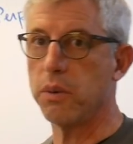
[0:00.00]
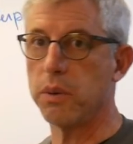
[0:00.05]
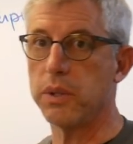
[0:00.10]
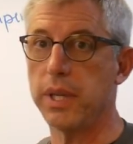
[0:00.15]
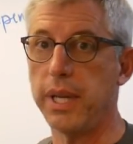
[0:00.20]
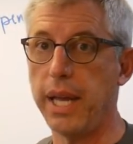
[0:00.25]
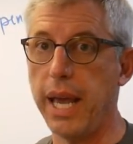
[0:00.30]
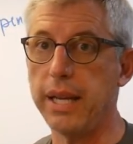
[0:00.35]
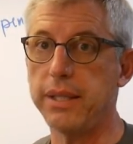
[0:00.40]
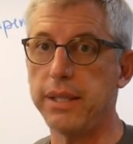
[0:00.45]
was
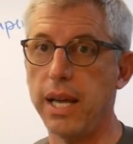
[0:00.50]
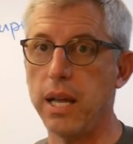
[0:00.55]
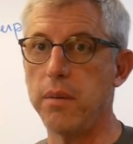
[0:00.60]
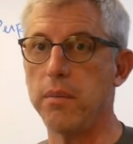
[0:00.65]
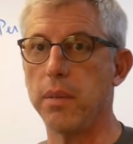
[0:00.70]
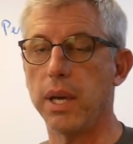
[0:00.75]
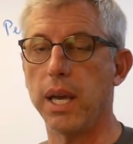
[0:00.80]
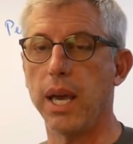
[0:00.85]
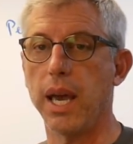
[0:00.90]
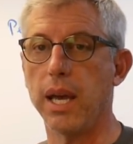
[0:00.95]
an A10
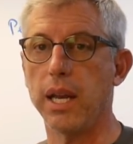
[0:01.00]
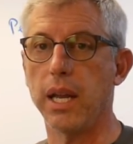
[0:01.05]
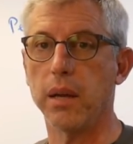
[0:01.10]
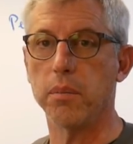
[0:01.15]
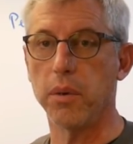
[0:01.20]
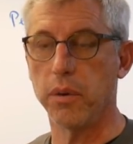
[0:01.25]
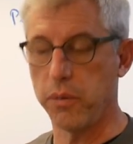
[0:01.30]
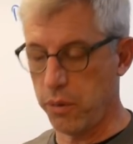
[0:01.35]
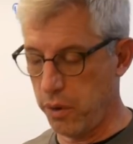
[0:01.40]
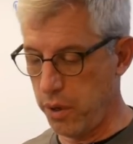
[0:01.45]

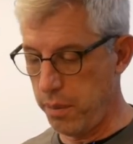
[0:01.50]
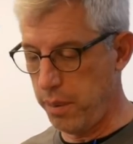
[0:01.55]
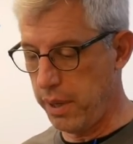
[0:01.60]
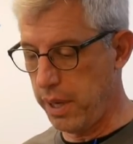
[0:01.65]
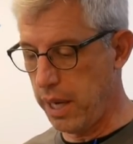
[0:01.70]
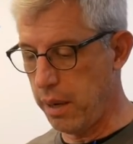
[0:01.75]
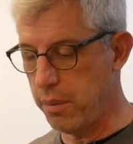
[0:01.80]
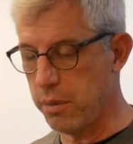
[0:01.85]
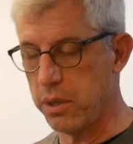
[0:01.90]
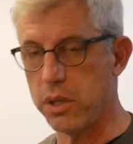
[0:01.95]
mechanic before he
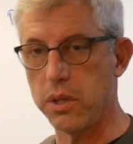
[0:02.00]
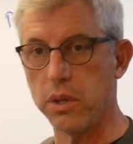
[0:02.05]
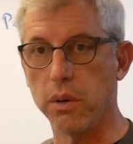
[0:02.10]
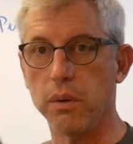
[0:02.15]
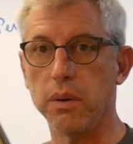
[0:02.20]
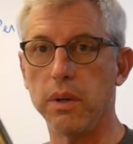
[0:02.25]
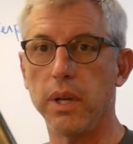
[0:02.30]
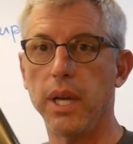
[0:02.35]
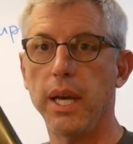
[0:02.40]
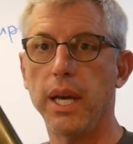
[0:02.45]
became a
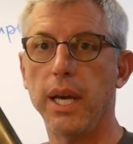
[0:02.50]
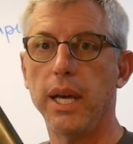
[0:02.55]
student,